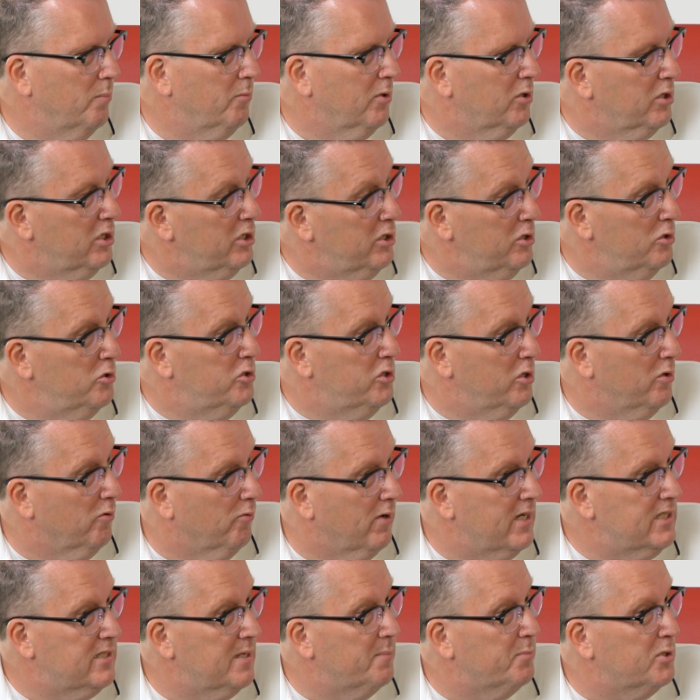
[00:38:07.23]
I'm going to use you to
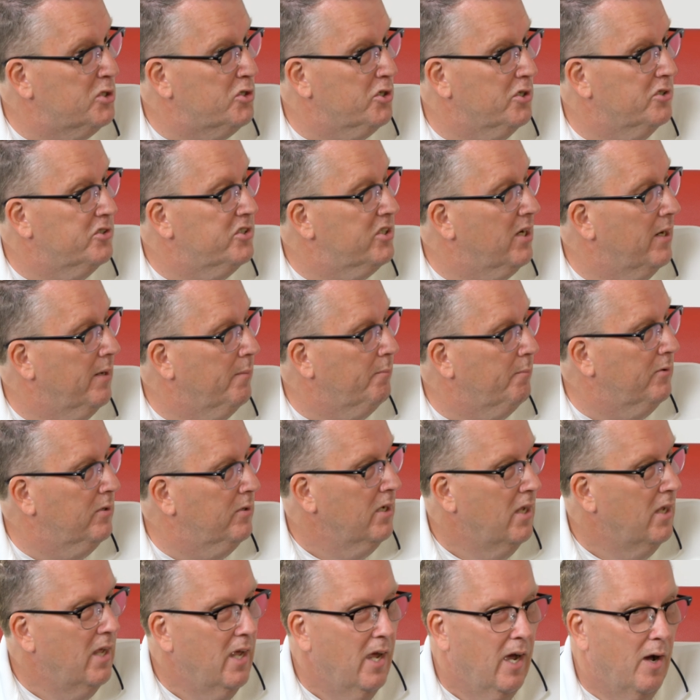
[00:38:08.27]
raise up a church, and I'm,
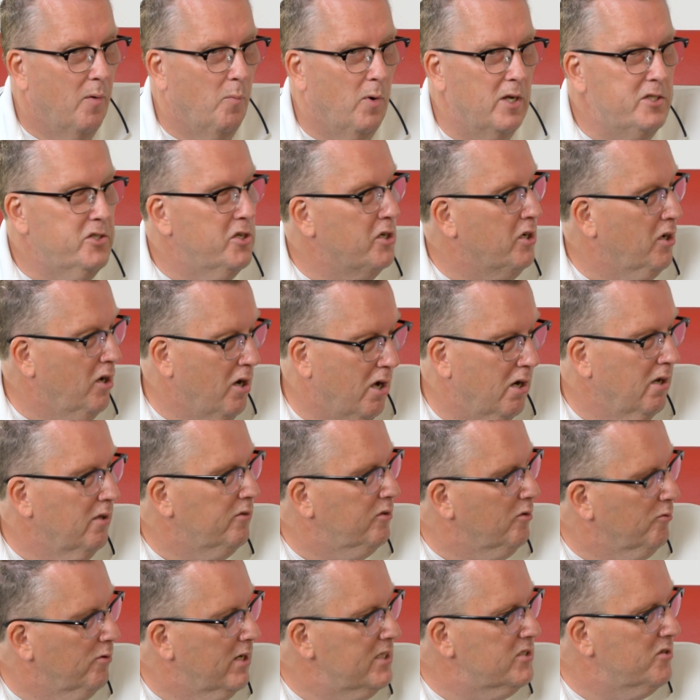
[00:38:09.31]
I want you to call
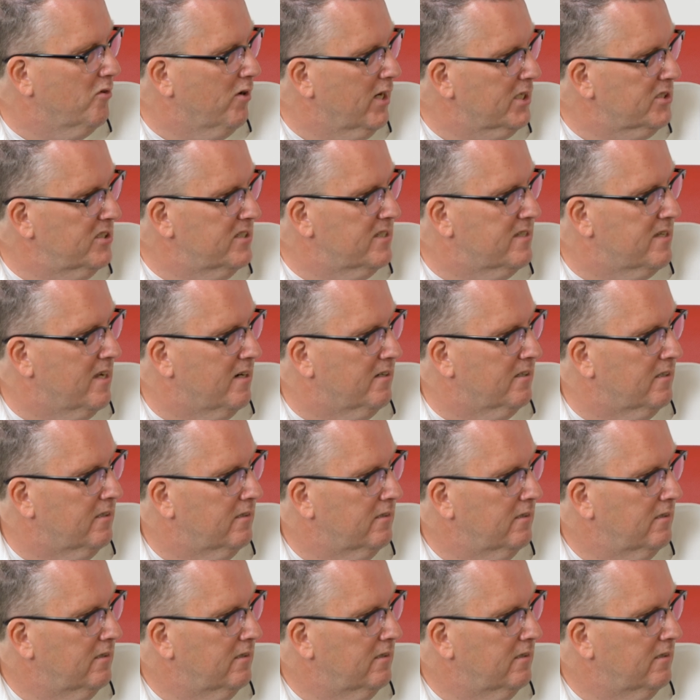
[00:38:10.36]
it the Resurrection Center."